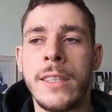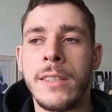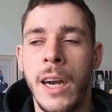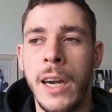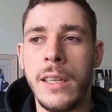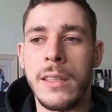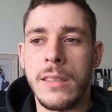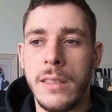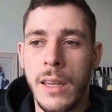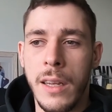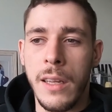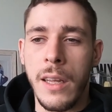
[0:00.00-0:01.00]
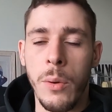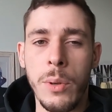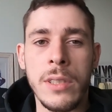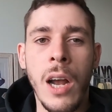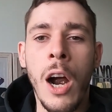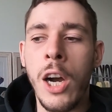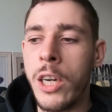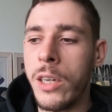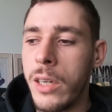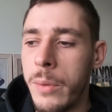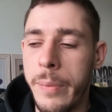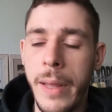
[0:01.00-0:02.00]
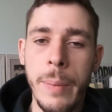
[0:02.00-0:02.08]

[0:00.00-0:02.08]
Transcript: I started, it was harder, it,